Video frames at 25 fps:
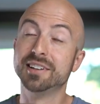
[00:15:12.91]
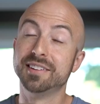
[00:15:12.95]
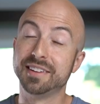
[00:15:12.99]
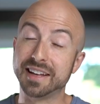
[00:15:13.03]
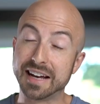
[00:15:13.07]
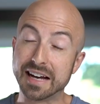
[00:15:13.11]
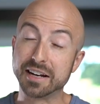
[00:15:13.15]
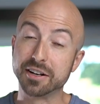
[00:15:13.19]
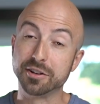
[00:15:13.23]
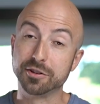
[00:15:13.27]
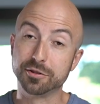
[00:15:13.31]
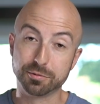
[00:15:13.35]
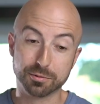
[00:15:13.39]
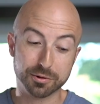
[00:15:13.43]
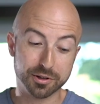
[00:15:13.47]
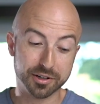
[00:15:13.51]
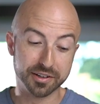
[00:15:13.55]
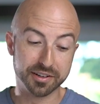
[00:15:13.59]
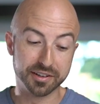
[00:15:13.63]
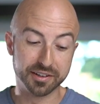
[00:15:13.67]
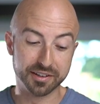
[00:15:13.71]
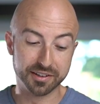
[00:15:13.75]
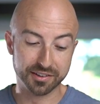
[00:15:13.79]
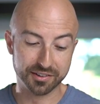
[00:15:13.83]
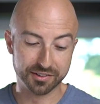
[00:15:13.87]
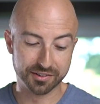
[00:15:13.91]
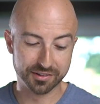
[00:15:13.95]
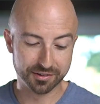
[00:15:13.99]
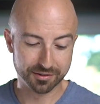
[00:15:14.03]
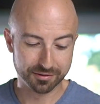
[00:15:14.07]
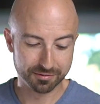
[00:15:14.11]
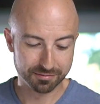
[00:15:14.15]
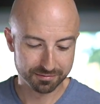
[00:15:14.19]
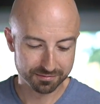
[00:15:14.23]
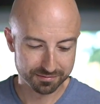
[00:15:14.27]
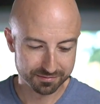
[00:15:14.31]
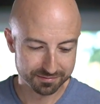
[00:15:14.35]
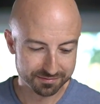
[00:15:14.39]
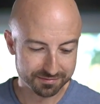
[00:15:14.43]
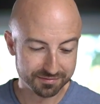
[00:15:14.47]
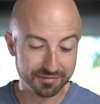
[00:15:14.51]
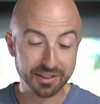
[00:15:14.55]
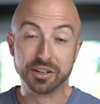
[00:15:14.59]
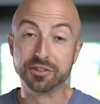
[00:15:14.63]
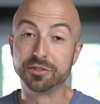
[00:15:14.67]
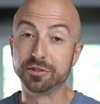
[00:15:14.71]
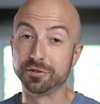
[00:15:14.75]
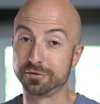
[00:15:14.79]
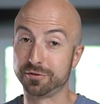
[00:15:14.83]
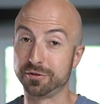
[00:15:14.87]
That is what it is.
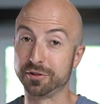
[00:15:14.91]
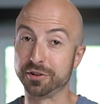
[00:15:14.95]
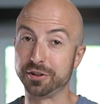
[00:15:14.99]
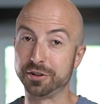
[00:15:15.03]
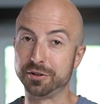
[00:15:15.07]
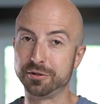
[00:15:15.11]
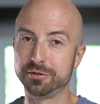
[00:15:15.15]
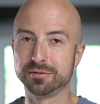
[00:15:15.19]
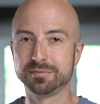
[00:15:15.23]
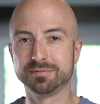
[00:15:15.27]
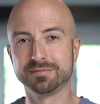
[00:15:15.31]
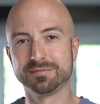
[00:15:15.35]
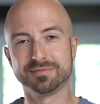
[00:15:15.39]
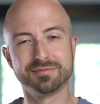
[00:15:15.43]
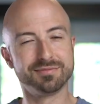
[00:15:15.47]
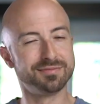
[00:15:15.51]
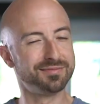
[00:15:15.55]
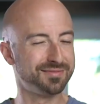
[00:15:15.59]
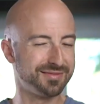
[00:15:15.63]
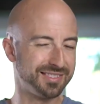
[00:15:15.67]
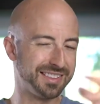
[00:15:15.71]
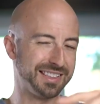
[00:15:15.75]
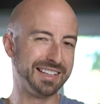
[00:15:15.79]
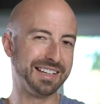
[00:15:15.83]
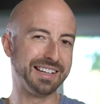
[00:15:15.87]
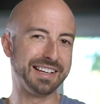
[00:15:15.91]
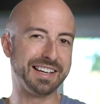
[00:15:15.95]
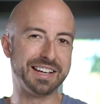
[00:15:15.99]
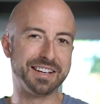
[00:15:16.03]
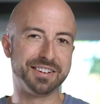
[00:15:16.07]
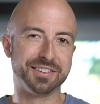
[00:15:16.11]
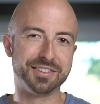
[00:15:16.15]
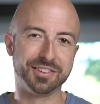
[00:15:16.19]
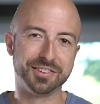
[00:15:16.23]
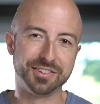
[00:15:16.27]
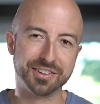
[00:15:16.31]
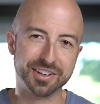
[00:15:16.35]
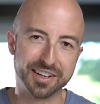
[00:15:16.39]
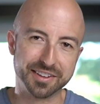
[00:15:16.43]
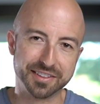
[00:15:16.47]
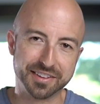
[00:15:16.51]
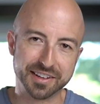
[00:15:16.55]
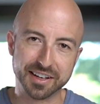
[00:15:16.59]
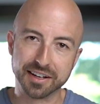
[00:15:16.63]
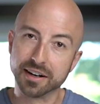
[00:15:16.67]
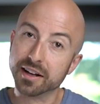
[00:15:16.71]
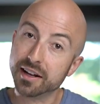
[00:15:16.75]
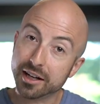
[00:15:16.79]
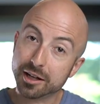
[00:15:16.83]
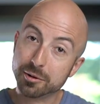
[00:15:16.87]
Is it for you? I can't decide
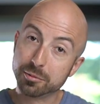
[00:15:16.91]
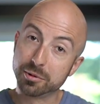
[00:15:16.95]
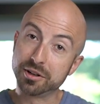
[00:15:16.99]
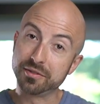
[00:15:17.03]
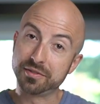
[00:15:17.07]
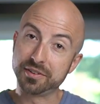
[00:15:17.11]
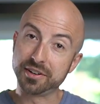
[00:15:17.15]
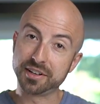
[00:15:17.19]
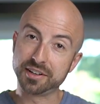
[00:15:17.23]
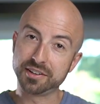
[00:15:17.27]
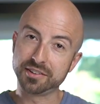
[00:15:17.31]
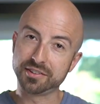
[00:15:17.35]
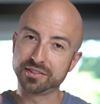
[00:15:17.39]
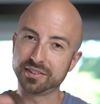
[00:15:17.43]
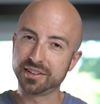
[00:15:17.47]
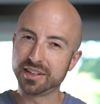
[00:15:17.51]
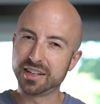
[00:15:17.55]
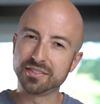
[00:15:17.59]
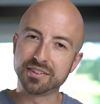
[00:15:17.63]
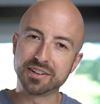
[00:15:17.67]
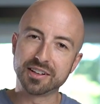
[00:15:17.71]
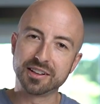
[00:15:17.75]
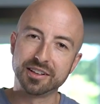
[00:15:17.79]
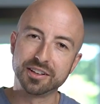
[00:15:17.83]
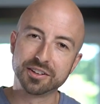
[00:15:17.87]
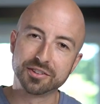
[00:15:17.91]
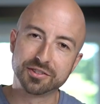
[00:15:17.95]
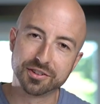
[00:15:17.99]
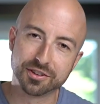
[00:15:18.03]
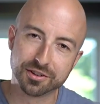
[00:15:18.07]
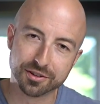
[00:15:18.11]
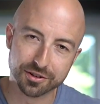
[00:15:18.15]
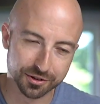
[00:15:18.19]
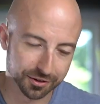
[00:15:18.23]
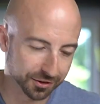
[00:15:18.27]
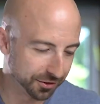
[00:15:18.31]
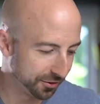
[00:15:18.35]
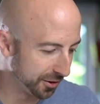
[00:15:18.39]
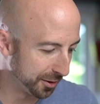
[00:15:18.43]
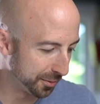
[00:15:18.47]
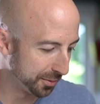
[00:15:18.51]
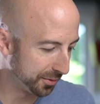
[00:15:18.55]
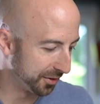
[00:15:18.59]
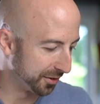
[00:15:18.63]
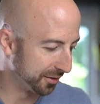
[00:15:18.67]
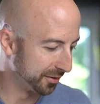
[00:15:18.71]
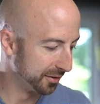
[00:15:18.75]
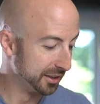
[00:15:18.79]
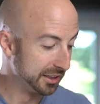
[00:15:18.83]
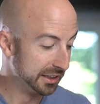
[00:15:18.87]
that. But if it is, I've got links in the
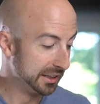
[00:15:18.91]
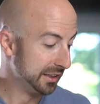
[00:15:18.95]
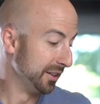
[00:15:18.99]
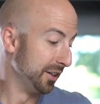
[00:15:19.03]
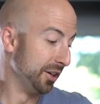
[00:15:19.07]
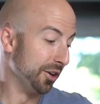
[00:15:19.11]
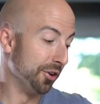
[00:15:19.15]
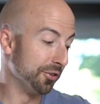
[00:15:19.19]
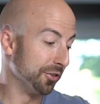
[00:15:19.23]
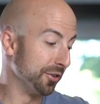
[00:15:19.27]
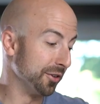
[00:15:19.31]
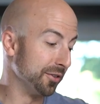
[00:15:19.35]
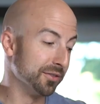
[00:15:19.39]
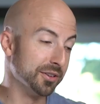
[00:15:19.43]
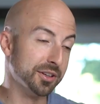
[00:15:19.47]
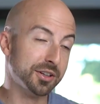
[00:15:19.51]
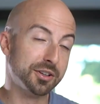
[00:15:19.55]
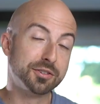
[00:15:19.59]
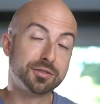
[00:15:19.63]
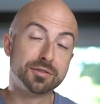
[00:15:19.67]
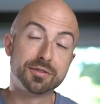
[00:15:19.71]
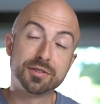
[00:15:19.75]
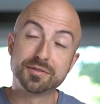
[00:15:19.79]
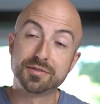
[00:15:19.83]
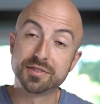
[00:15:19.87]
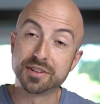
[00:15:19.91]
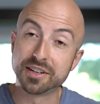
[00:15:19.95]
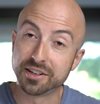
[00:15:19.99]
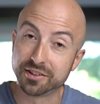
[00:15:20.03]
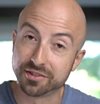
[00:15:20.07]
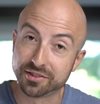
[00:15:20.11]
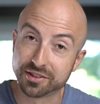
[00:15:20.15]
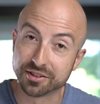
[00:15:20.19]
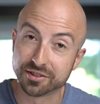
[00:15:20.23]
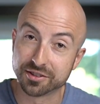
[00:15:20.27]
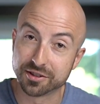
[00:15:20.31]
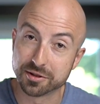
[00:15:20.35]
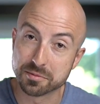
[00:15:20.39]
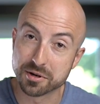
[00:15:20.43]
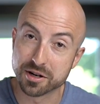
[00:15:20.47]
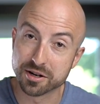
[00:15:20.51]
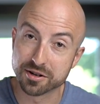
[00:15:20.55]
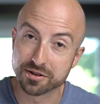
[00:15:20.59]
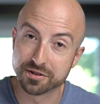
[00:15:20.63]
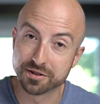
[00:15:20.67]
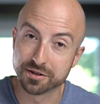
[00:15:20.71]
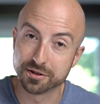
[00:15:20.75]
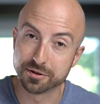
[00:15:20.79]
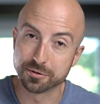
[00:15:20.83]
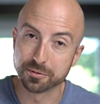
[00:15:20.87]
description. Also have links for the V eight sixty
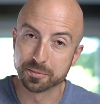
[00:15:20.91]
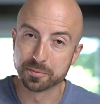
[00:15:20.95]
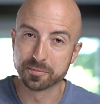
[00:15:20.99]
Mark two.